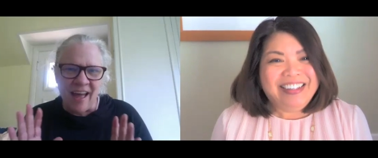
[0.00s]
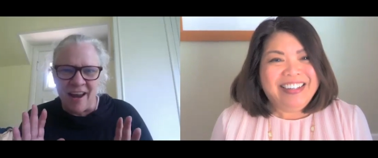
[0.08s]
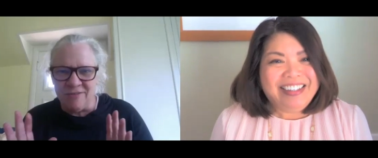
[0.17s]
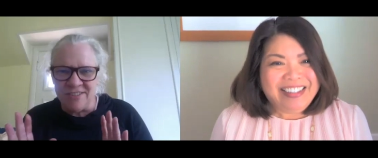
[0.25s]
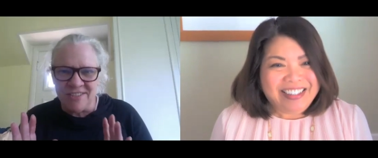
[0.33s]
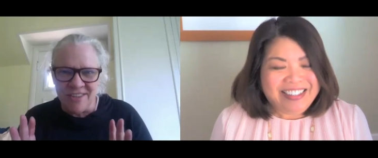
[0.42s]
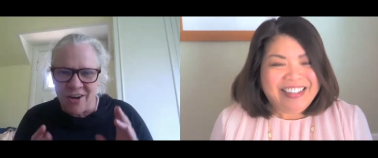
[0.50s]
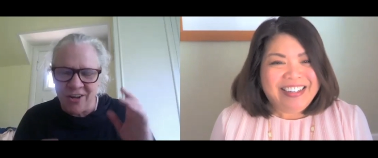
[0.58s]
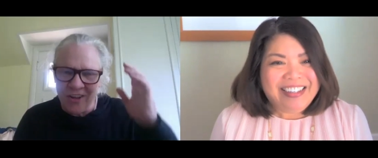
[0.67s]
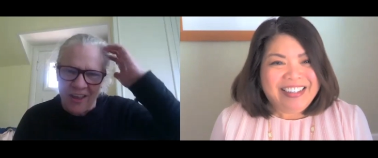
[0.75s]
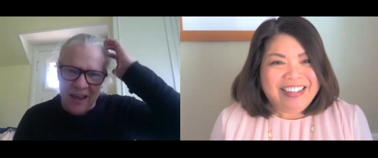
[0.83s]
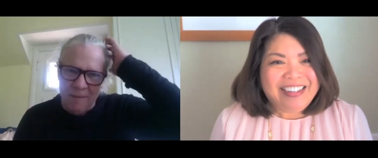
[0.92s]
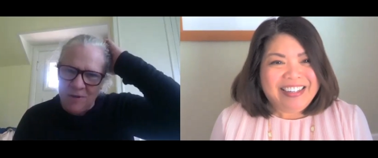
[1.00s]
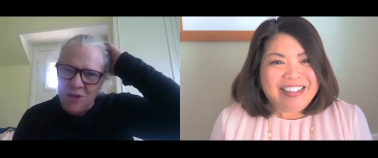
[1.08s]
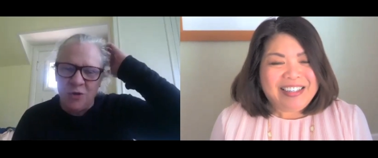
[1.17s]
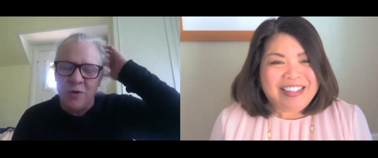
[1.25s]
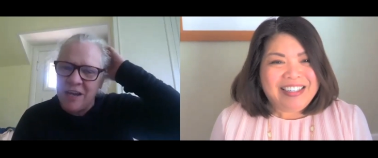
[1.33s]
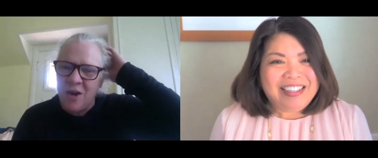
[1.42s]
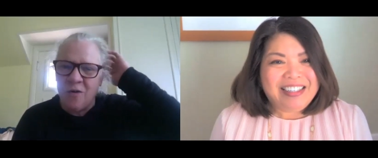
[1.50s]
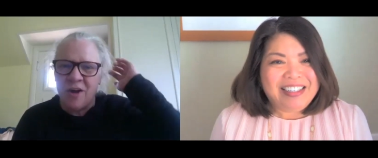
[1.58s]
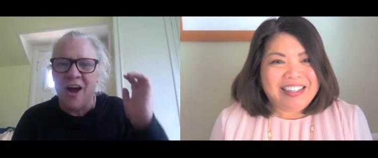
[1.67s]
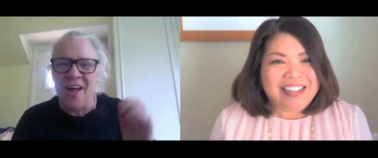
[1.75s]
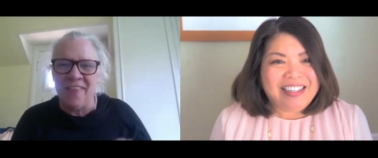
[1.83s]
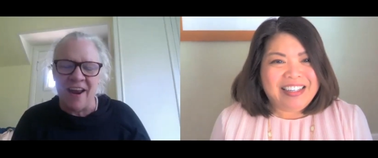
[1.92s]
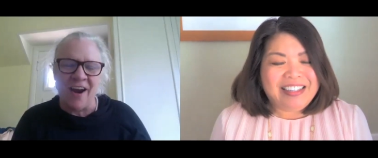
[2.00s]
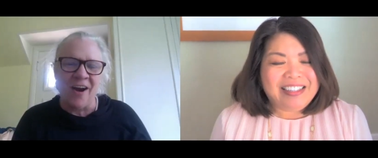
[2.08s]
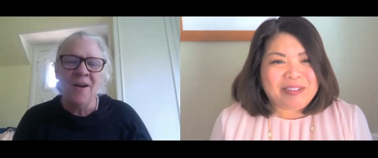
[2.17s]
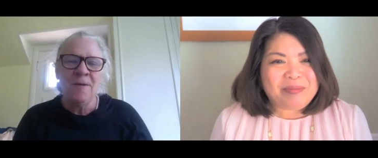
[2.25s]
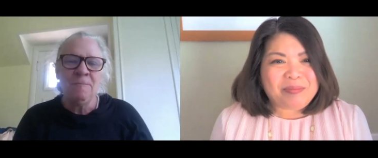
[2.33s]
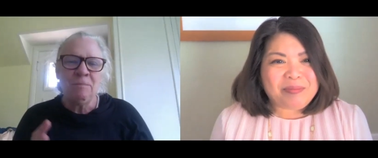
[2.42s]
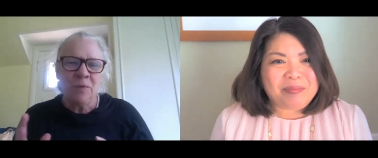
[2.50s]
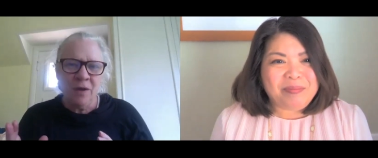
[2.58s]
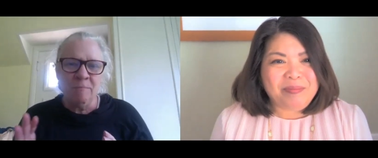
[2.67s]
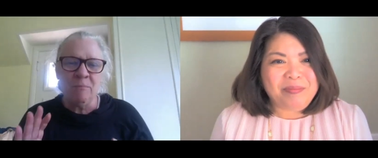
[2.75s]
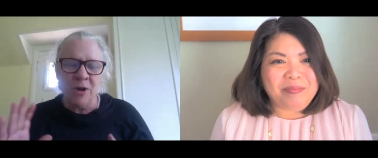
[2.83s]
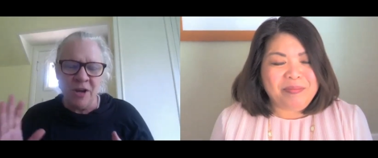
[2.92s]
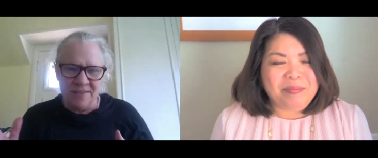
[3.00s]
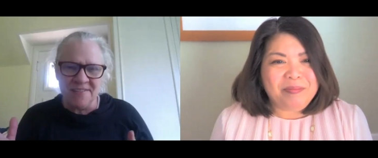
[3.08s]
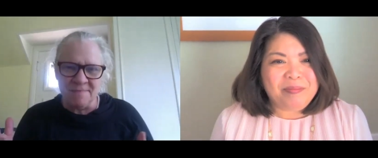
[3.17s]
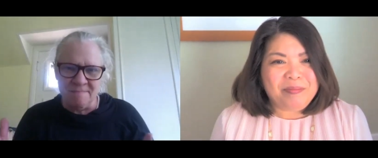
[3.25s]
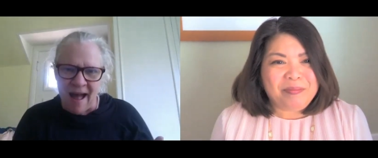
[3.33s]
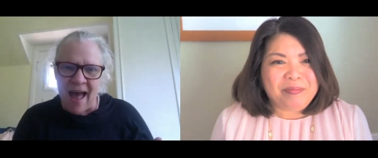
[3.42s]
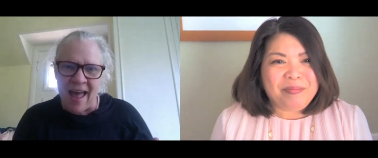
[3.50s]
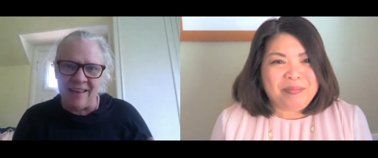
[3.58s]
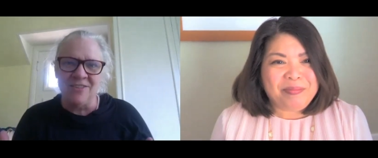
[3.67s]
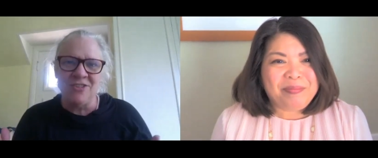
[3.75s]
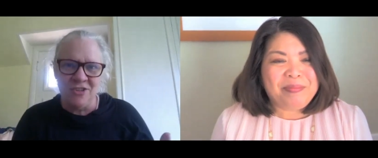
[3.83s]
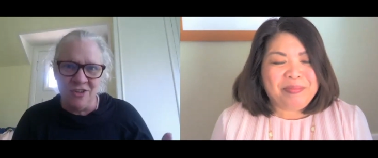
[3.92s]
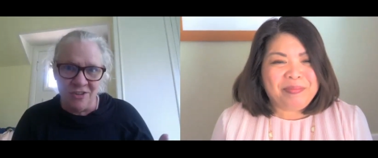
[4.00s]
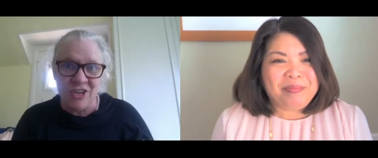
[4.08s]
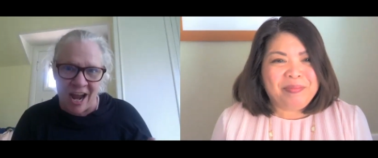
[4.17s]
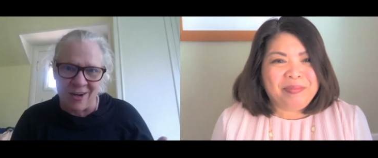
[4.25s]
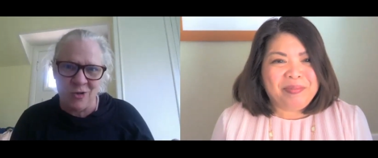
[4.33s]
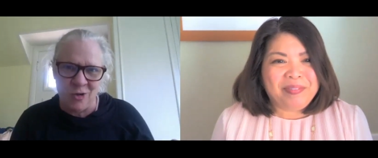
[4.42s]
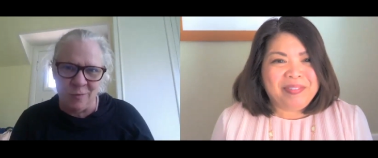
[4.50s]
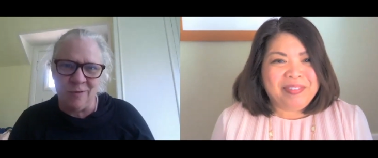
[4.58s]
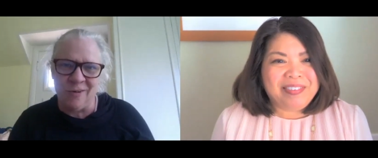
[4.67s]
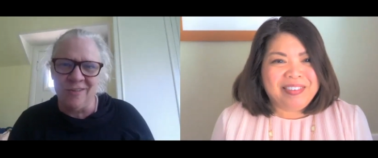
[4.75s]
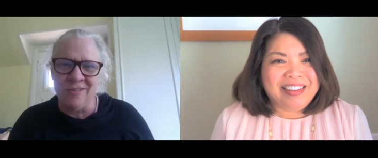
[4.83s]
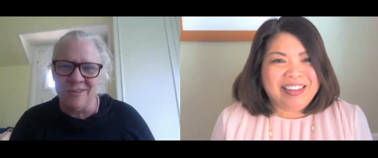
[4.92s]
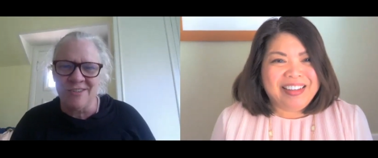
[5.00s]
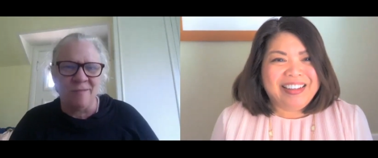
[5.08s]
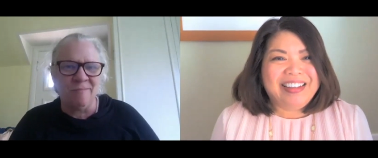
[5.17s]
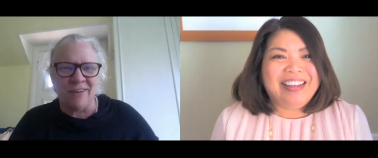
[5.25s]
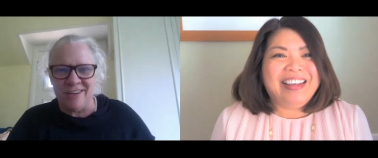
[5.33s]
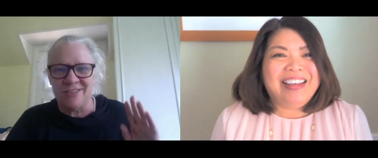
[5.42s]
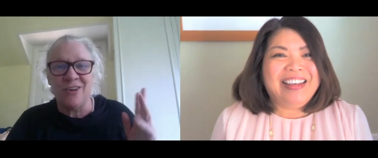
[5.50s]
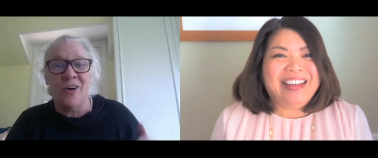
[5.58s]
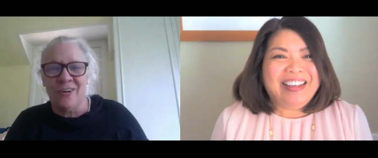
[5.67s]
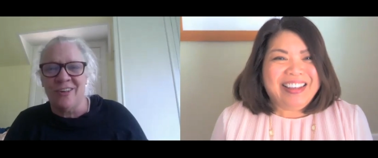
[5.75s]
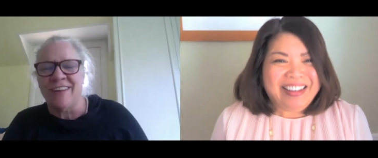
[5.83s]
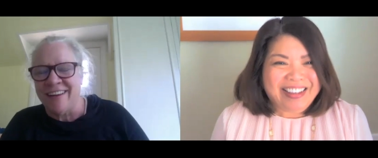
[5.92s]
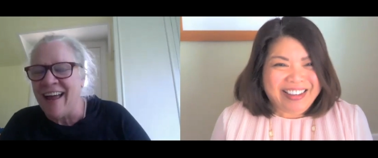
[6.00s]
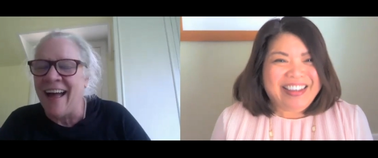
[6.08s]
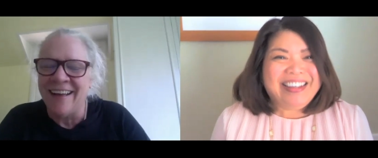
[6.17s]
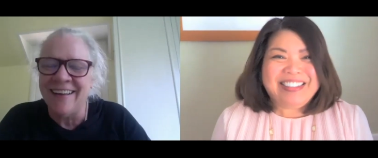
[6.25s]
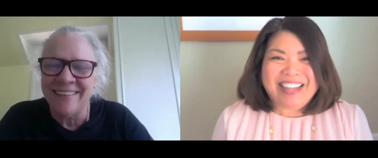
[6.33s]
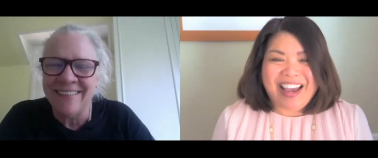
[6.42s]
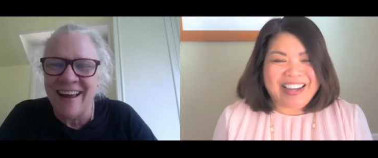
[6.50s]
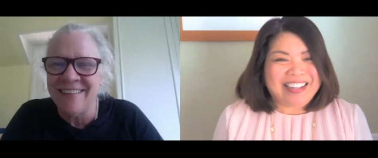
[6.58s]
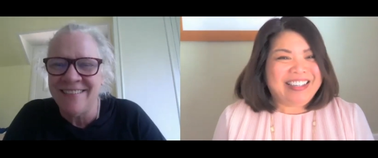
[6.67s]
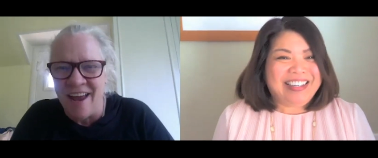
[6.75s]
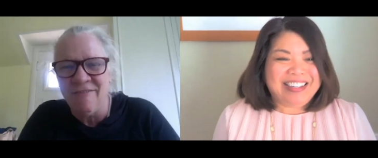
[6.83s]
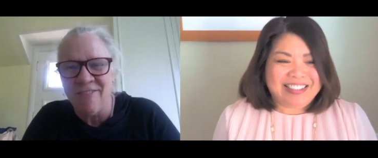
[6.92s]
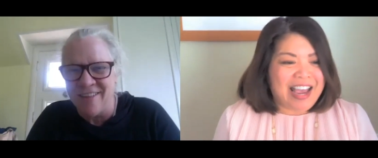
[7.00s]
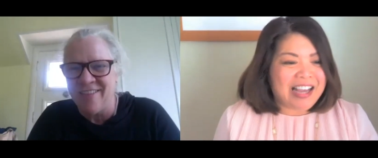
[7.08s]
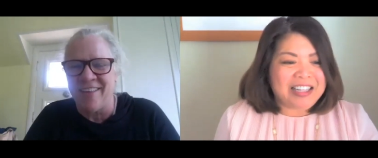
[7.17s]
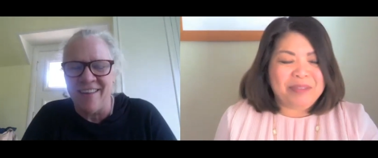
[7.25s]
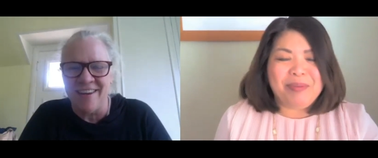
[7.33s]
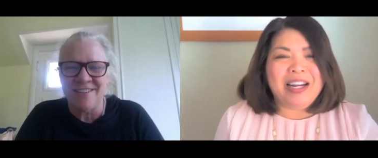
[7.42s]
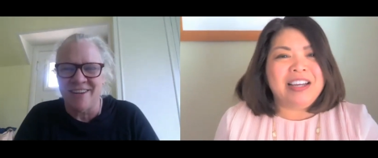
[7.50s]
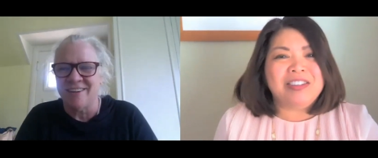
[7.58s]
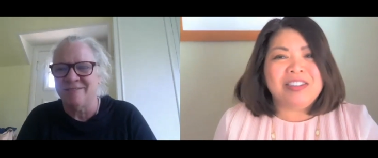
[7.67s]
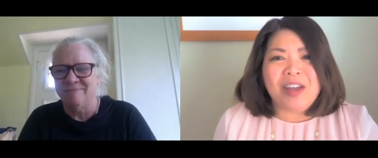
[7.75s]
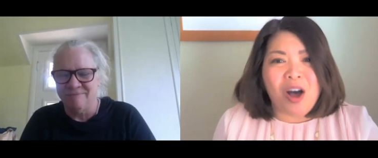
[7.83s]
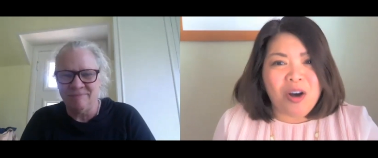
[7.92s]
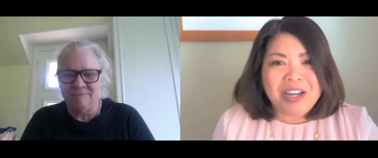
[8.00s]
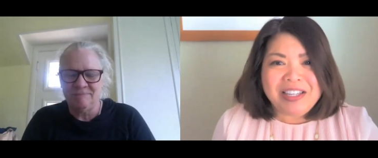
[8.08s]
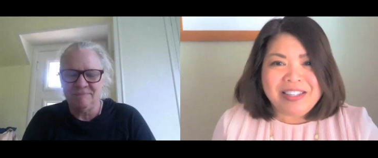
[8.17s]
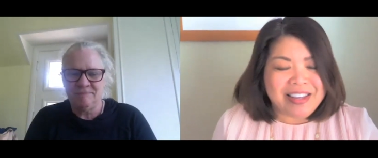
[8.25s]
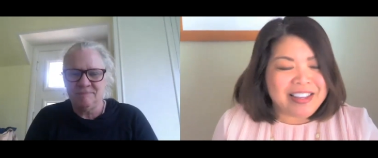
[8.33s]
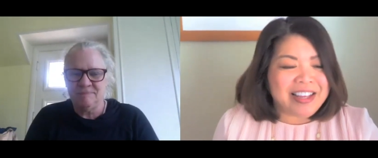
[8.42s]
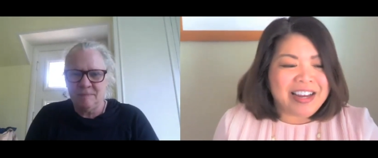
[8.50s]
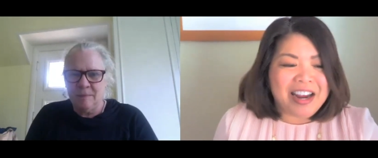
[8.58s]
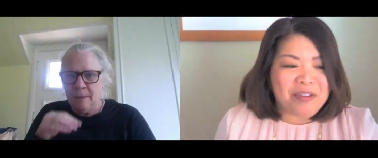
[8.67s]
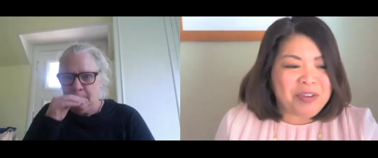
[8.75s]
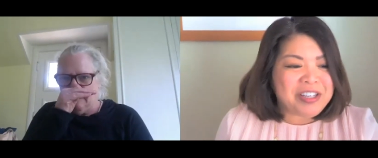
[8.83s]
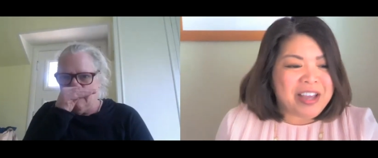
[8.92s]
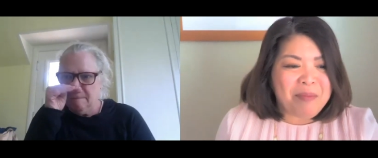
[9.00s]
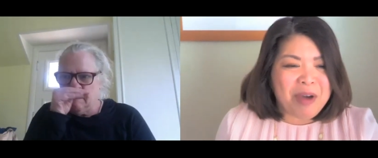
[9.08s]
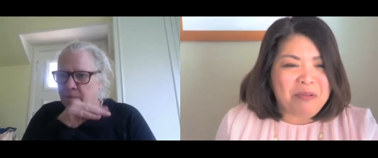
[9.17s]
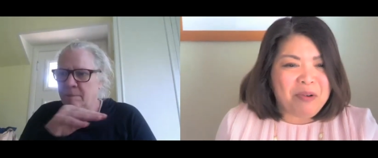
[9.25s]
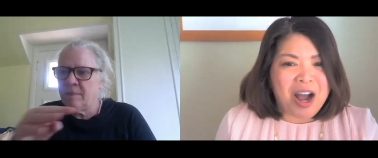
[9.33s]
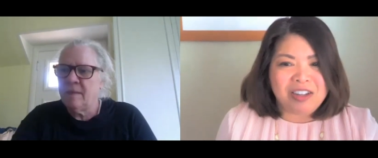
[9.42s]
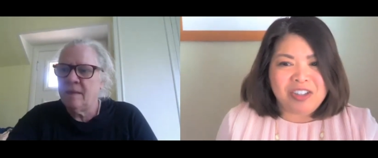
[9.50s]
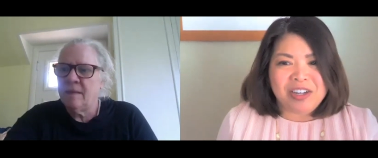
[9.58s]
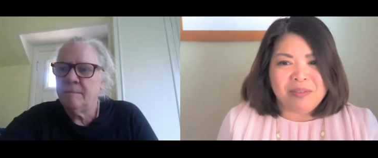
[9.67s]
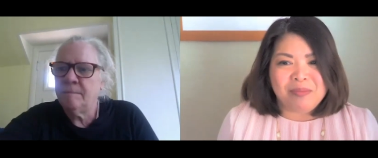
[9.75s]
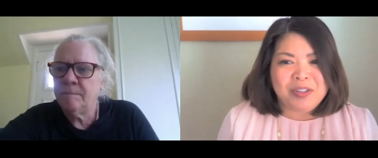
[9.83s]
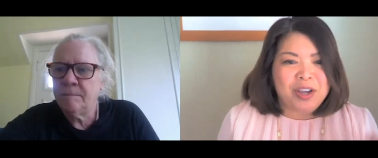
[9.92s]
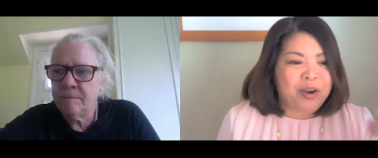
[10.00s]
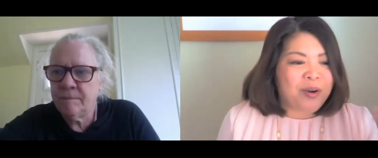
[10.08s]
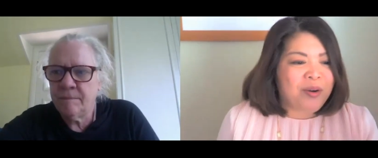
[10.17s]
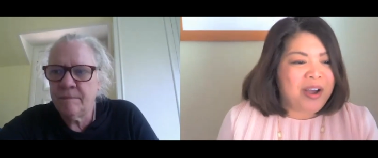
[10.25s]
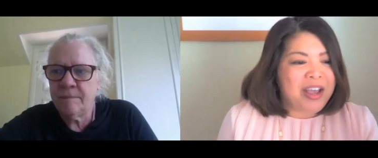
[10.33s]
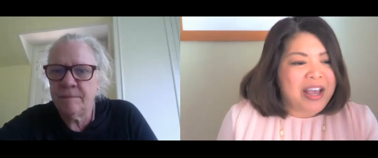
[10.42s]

Speaker 1: of subtle ambiguity going on there. Brings to mind Jack Tripper and Three's Company totally.
Speaker 2: Yeah. Exactly, exactly. But I just always think that every time I watch him. So